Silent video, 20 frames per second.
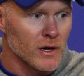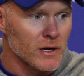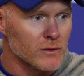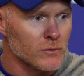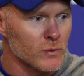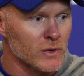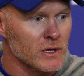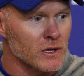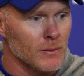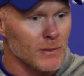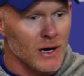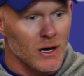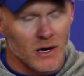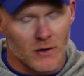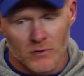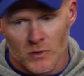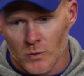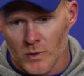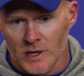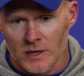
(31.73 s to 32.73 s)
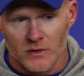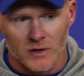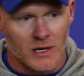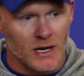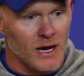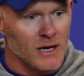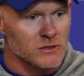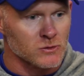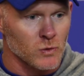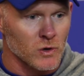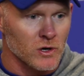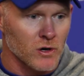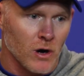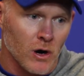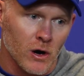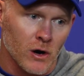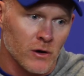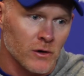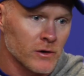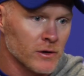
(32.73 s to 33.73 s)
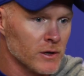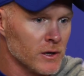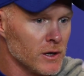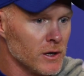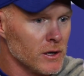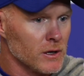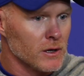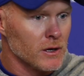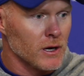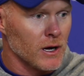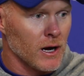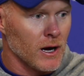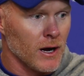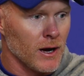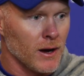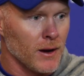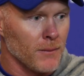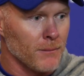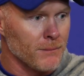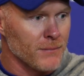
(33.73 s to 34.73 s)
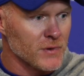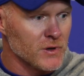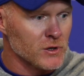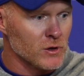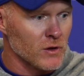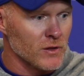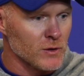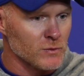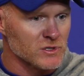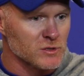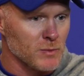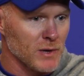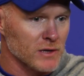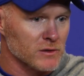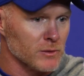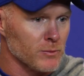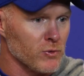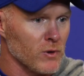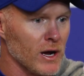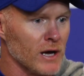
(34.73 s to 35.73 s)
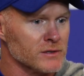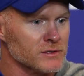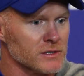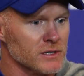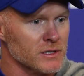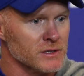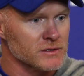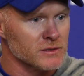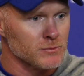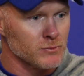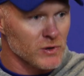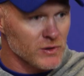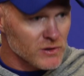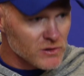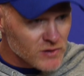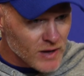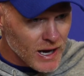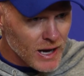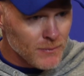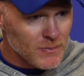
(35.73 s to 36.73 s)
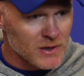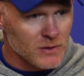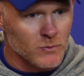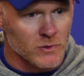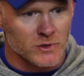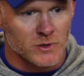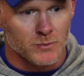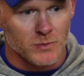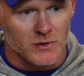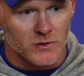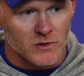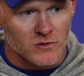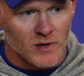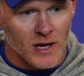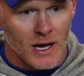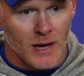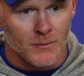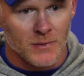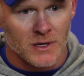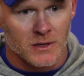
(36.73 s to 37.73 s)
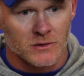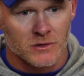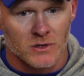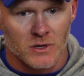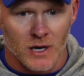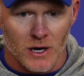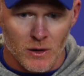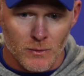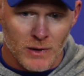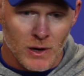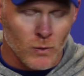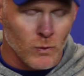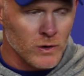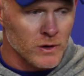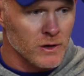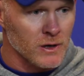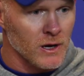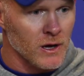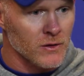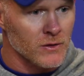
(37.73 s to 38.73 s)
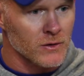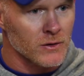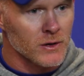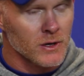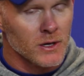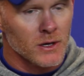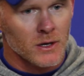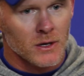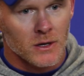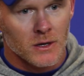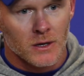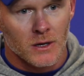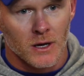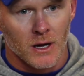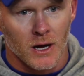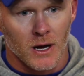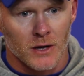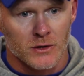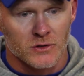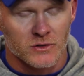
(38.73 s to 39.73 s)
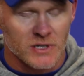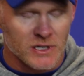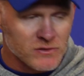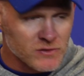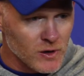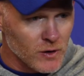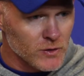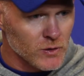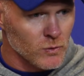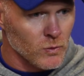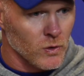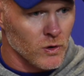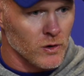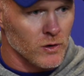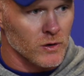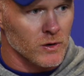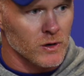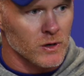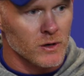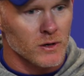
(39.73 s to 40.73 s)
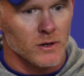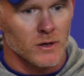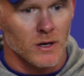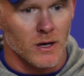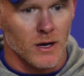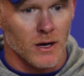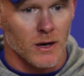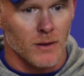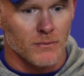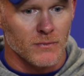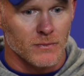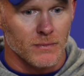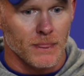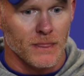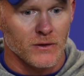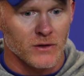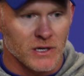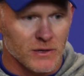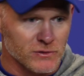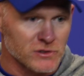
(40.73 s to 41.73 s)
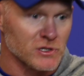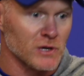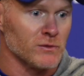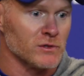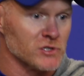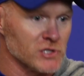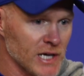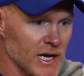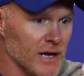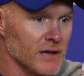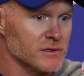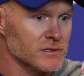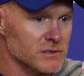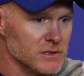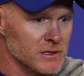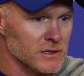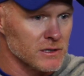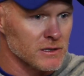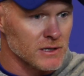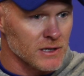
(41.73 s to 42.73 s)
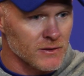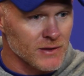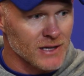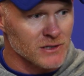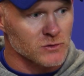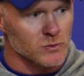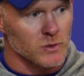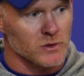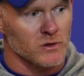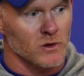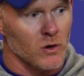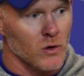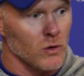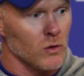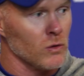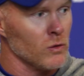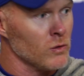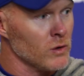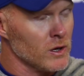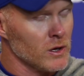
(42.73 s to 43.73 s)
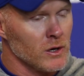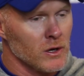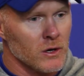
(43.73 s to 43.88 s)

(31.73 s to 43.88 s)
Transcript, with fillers: that we come out every week. The guys work hard. Um, you know, they respect the process and put the time in. And when you put the time in, you care about one another. Uh, you detail your work. Um, you give yourself a chance, and, and that's what the whole